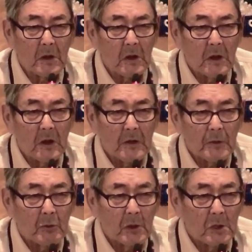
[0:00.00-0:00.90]
to
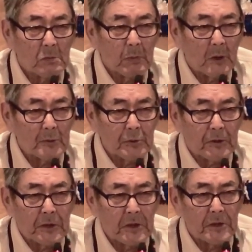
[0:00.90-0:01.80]
help out to
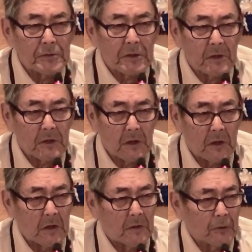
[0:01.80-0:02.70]
teach
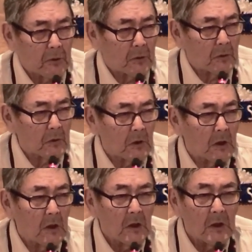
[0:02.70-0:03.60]
and to
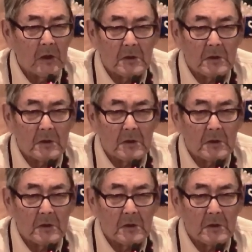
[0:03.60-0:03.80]
write